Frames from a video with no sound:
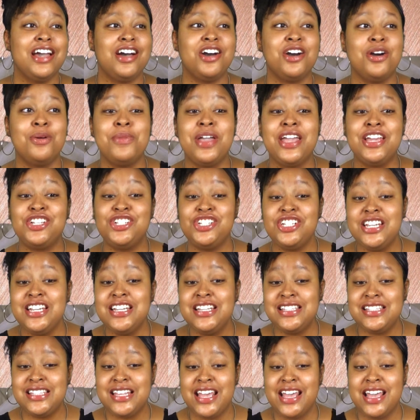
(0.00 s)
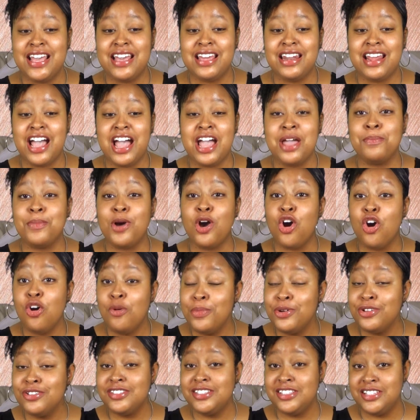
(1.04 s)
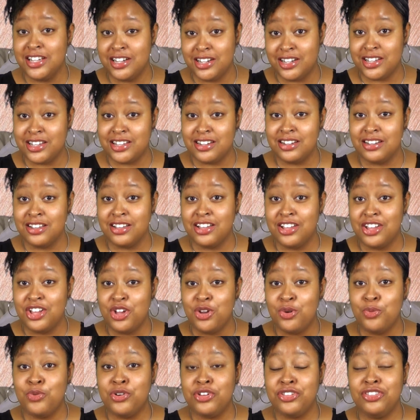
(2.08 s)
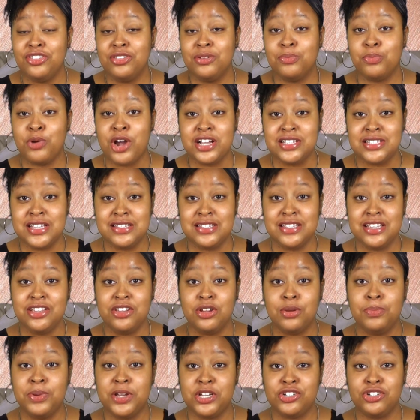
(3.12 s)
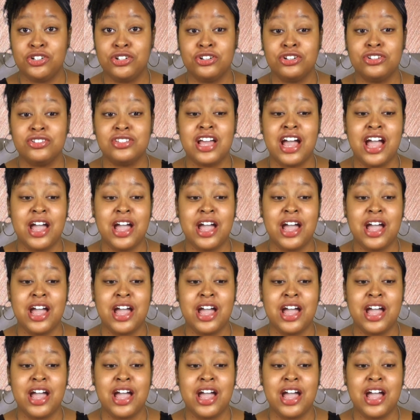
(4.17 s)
And she said, I'm almost done with processing your pictures.